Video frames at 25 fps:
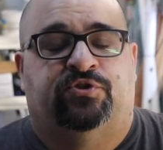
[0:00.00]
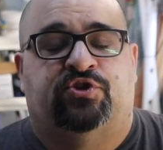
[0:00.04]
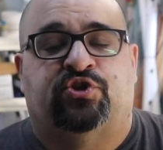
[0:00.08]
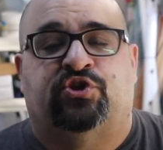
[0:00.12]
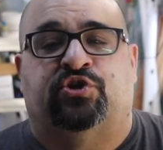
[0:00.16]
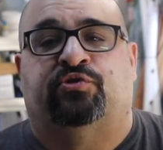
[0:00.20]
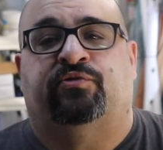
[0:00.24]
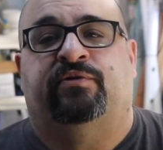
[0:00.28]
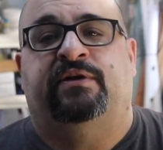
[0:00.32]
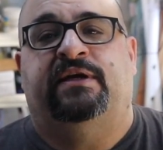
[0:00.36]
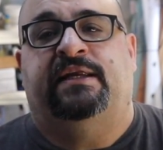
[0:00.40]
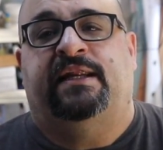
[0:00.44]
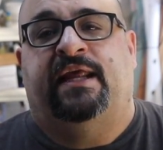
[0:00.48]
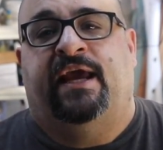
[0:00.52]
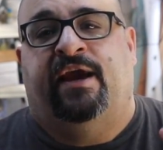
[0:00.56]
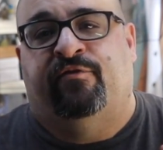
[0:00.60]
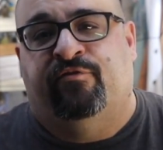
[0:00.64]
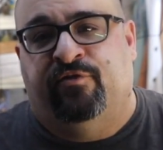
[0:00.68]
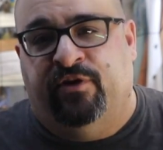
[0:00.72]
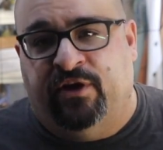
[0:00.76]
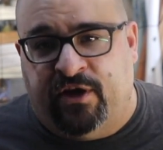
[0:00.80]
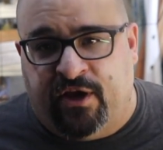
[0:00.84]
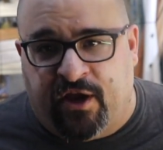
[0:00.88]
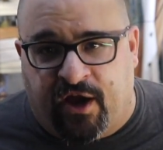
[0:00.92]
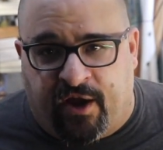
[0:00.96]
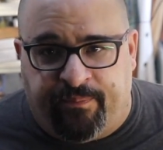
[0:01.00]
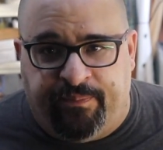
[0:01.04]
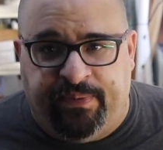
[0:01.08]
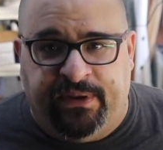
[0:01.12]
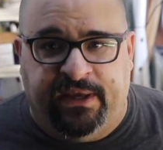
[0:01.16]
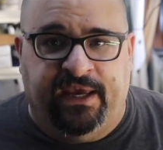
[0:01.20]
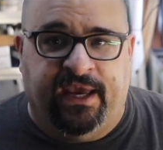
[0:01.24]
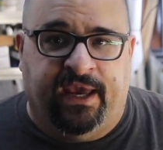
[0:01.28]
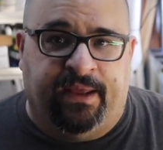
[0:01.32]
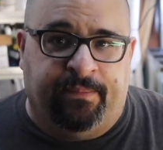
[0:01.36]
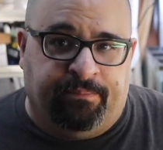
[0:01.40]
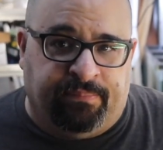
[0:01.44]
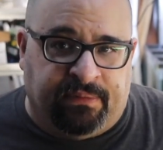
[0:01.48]
treat every
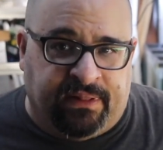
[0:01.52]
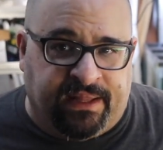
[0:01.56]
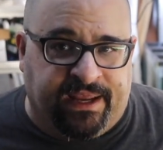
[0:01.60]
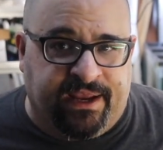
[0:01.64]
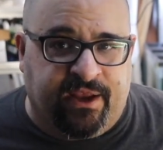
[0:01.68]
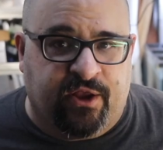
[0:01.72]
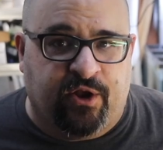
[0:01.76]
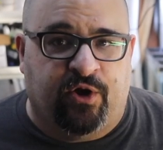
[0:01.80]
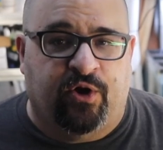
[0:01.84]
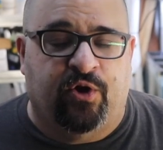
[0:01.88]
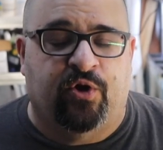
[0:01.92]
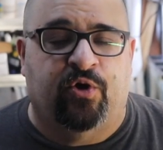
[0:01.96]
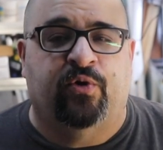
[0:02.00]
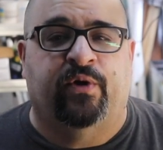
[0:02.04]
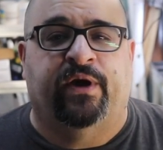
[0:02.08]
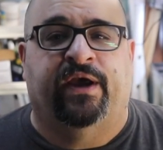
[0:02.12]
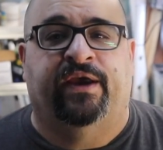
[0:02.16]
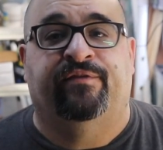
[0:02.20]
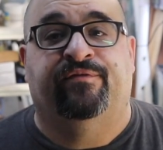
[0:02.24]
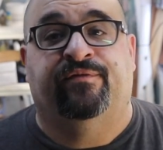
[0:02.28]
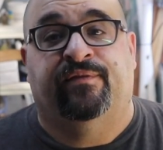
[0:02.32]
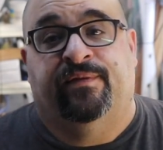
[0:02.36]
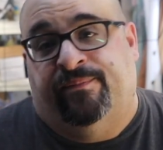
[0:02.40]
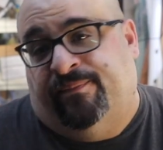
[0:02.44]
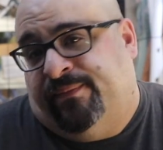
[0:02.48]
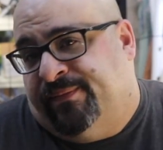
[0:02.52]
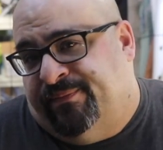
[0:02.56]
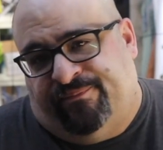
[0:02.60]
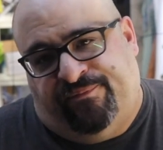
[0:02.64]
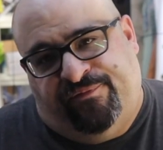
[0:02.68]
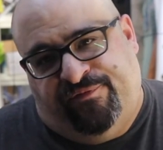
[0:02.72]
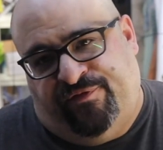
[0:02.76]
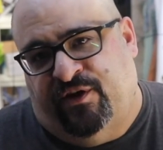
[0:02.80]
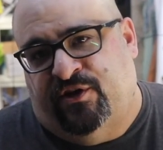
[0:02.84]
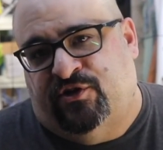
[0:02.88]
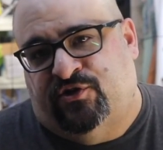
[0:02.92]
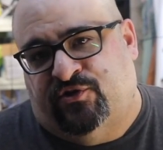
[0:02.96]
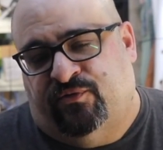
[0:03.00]
guppy and pleco and
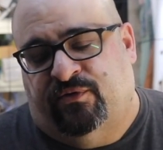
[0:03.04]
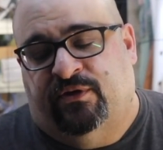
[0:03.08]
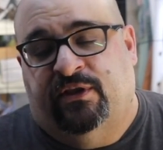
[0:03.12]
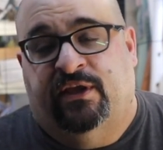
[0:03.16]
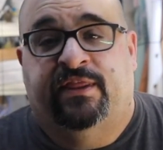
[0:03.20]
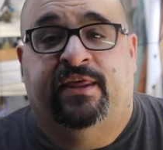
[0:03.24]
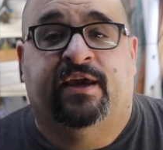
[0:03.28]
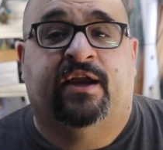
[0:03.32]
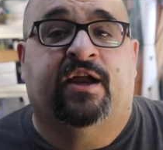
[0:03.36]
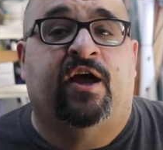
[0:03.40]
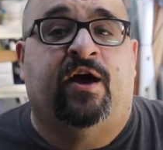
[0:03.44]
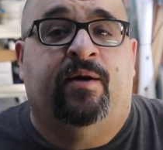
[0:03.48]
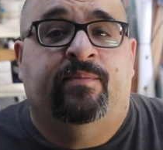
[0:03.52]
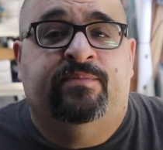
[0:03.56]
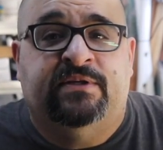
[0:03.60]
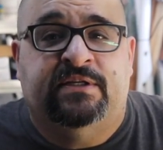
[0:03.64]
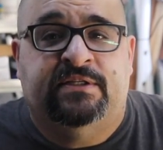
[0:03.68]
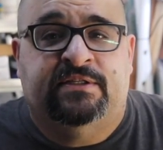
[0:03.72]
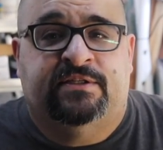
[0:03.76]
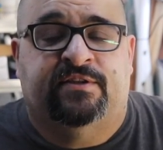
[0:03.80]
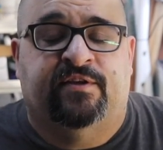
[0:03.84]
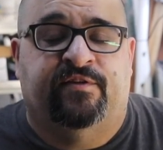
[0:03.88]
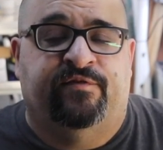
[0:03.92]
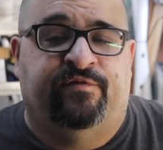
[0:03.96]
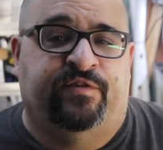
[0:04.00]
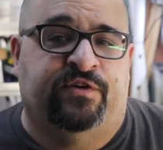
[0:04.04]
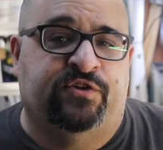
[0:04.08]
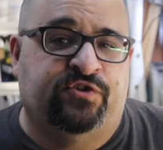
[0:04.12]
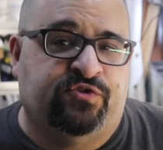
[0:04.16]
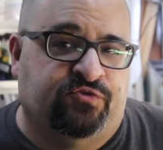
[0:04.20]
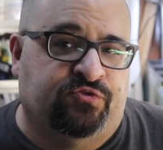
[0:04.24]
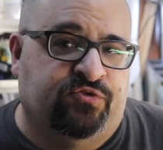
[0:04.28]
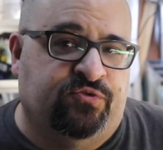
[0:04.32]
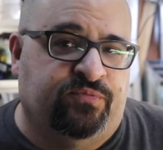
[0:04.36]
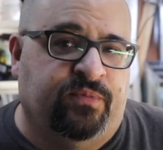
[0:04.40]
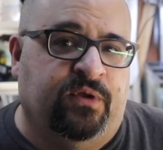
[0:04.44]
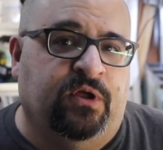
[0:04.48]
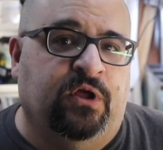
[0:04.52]
fish really that comes into the fish
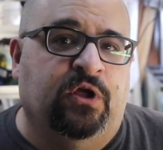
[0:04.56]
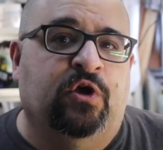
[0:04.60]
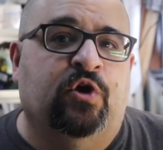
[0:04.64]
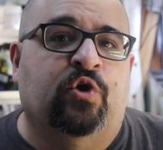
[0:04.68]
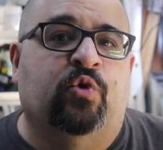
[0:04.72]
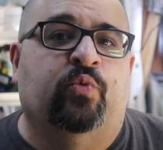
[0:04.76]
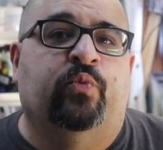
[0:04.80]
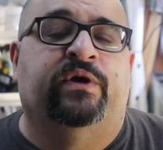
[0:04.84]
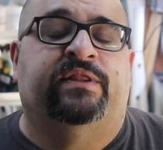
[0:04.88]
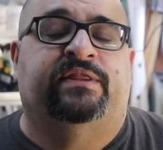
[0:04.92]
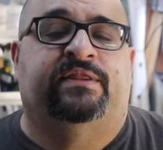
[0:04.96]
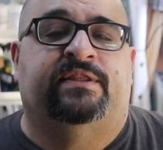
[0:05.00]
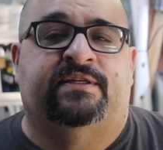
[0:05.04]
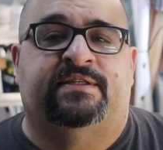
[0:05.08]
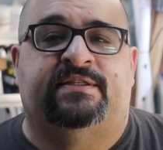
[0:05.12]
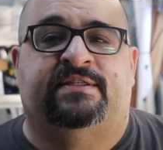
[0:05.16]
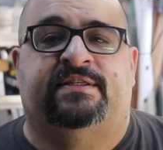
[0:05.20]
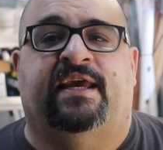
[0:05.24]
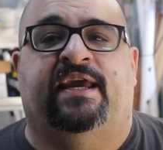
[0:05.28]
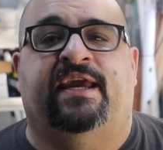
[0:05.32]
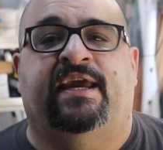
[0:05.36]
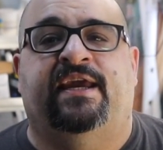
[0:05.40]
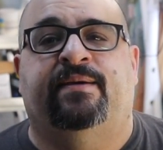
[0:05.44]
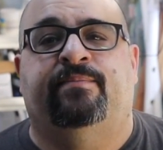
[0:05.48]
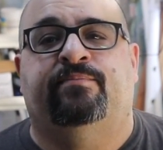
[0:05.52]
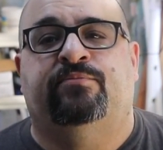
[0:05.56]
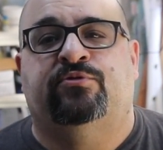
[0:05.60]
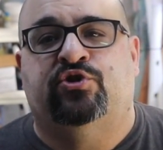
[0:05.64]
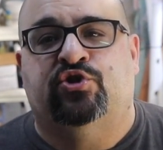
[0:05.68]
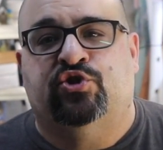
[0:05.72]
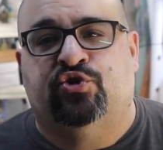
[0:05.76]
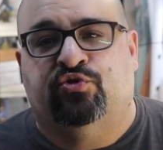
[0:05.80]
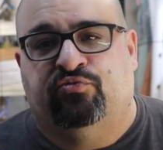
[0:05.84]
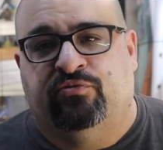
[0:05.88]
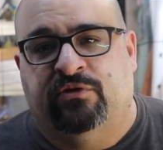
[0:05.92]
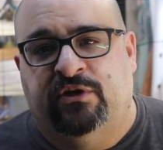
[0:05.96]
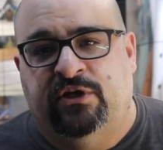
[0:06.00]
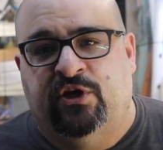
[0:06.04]
room with the same
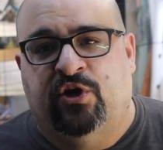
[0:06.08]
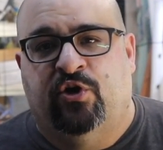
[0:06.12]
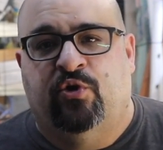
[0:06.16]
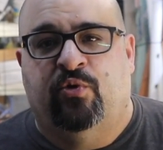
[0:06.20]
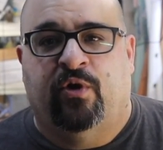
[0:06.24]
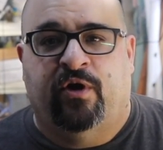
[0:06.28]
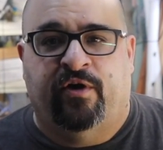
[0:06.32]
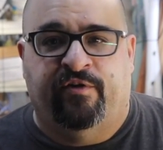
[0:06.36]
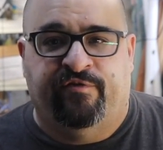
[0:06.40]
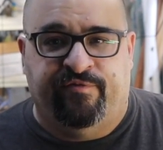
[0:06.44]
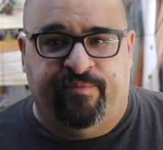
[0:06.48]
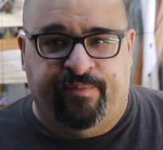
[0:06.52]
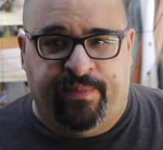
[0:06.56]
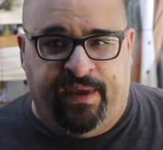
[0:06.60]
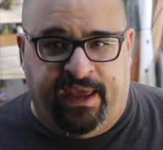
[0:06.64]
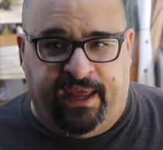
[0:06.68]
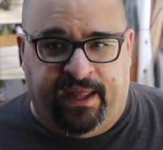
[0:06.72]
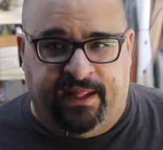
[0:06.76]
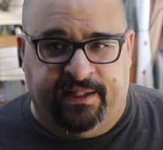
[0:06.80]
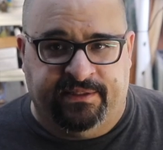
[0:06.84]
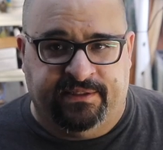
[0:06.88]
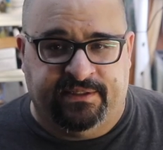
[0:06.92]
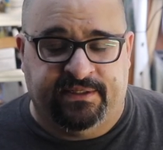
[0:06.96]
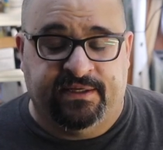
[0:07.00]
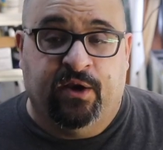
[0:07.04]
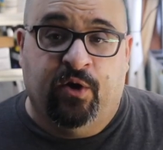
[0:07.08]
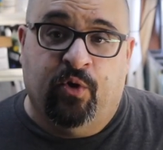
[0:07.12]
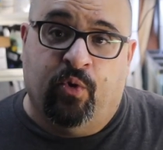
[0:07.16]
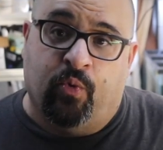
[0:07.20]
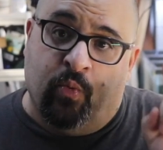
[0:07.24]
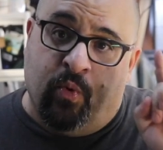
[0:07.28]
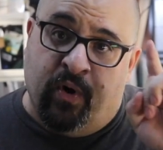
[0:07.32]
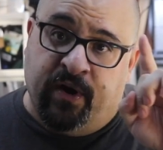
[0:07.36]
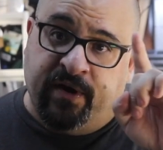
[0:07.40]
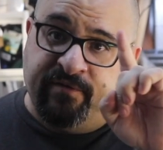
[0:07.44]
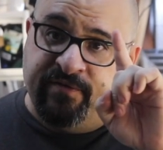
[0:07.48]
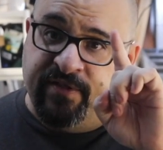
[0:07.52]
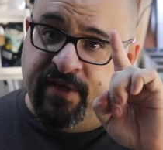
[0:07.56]
trio of meds.
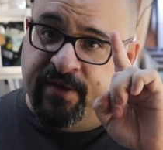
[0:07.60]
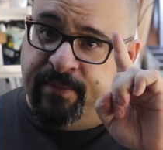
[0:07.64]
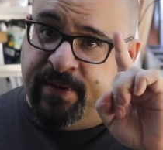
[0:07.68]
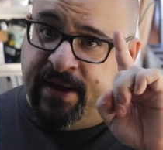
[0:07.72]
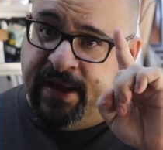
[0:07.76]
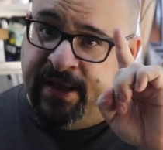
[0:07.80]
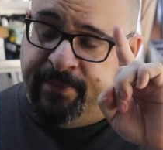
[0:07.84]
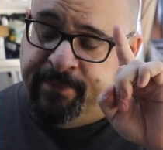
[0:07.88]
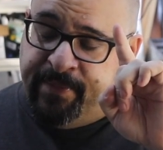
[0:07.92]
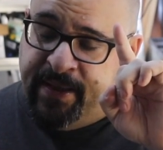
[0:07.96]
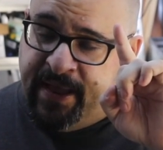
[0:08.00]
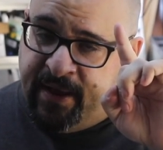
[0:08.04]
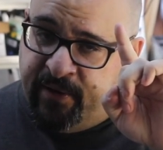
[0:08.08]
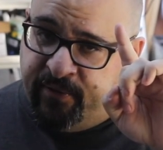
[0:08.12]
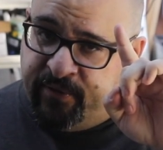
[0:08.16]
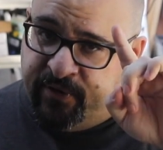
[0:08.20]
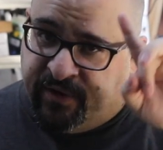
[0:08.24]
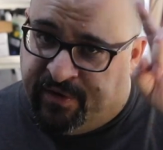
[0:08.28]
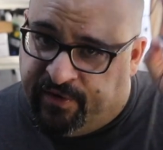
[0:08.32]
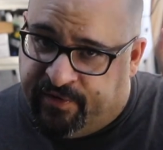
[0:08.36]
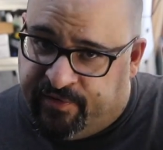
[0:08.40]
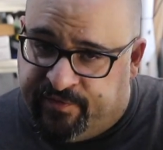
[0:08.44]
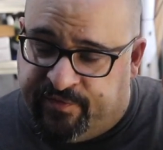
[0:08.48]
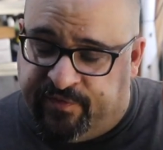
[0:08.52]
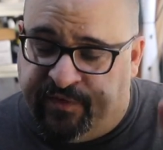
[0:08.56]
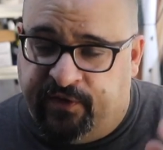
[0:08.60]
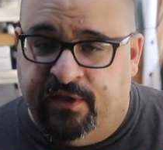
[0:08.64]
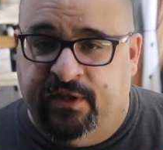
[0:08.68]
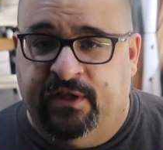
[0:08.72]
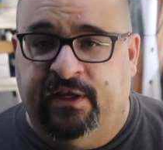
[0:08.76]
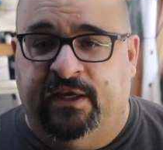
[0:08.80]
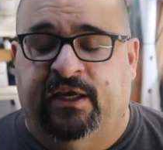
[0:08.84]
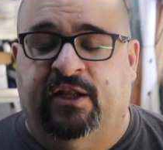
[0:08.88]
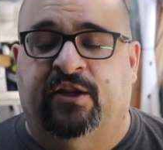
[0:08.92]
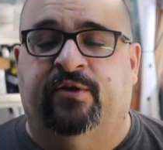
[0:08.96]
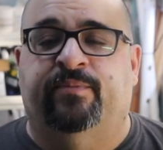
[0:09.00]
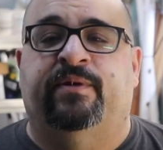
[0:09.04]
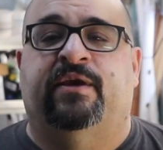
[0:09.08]
One of them I am out of.
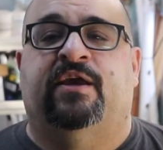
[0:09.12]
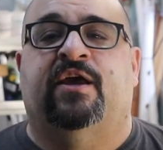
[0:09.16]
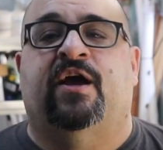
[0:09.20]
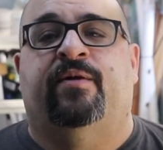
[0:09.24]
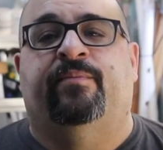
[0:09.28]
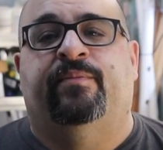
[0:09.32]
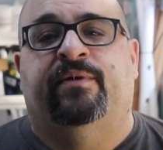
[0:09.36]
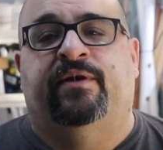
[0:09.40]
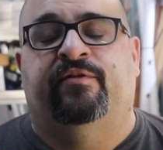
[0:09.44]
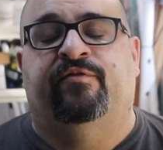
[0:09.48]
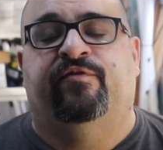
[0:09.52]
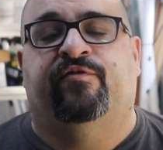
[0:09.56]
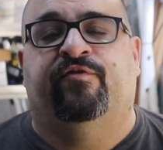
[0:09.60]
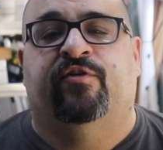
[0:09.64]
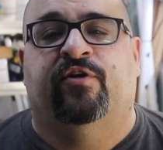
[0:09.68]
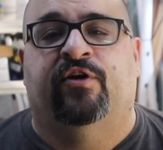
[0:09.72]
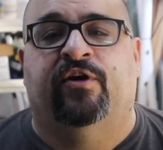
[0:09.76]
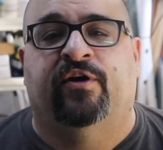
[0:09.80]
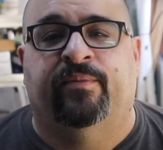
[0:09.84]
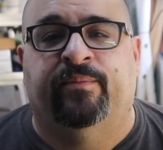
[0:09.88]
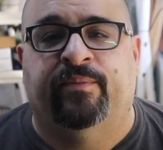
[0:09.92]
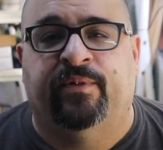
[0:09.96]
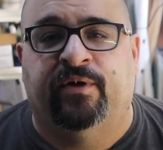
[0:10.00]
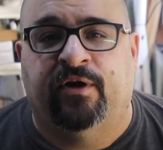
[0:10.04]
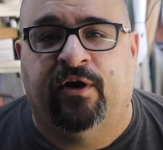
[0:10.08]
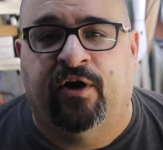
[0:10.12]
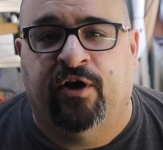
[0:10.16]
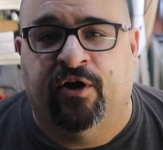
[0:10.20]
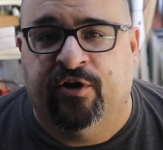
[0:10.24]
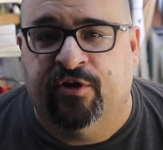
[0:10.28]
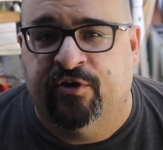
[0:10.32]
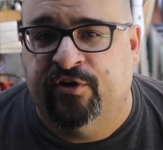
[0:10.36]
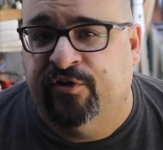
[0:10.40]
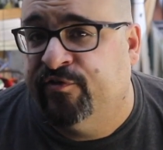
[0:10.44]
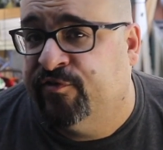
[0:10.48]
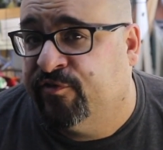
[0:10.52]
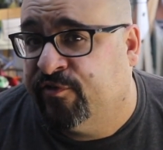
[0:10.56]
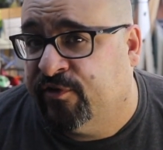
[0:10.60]
It'll be coming from our
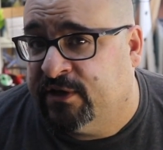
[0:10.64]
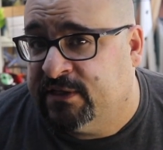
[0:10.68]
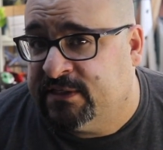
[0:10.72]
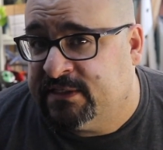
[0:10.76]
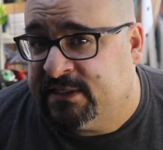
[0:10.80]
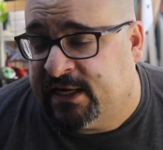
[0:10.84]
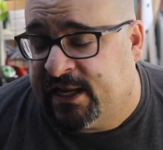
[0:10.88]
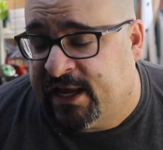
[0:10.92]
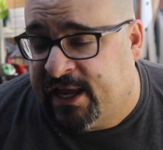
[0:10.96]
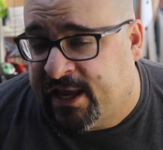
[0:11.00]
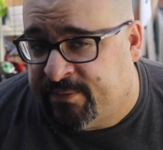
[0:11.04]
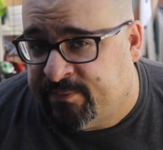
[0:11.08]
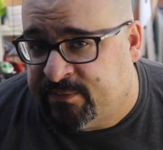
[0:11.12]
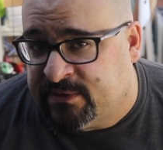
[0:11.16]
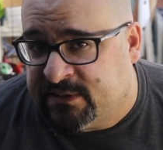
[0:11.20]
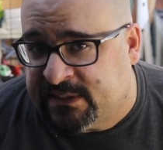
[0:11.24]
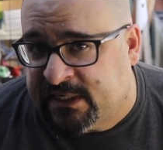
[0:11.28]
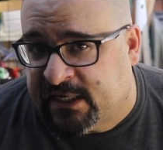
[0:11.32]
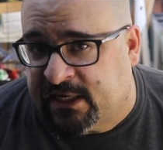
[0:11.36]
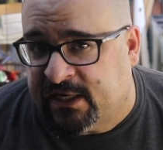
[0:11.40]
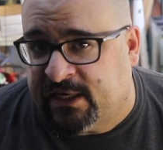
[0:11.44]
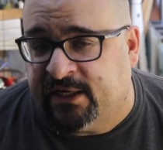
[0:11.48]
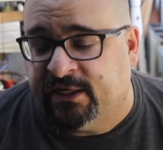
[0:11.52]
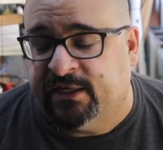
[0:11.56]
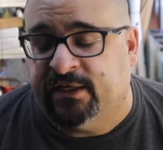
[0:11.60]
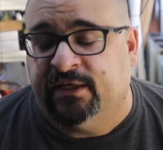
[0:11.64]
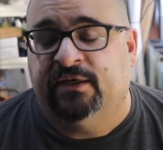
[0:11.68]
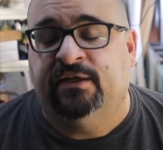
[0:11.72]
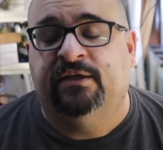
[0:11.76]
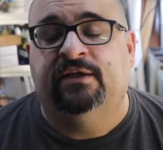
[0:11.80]
good friends at Amazon